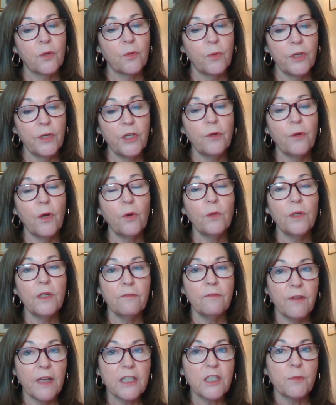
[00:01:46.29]
So when
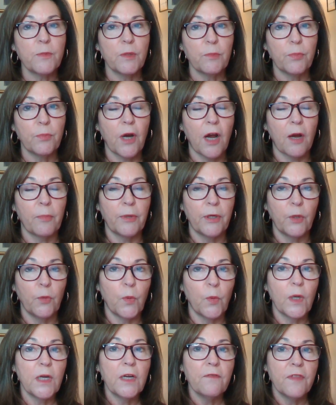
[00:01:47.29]
you own investment
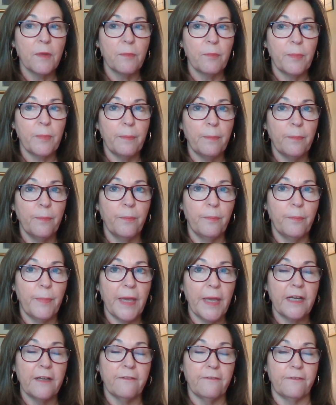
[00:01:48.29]
property, one of the
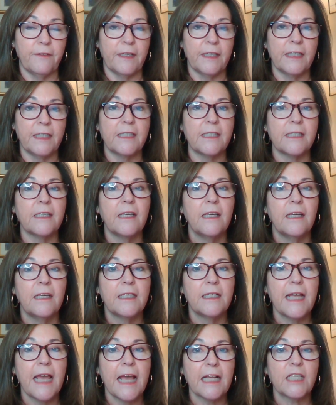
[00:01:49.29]

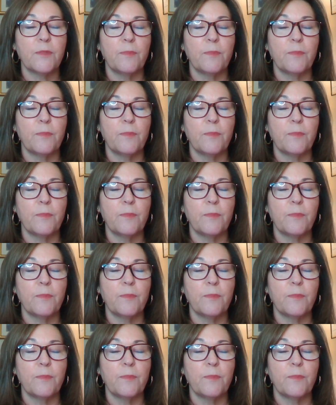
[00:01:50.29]
benefits,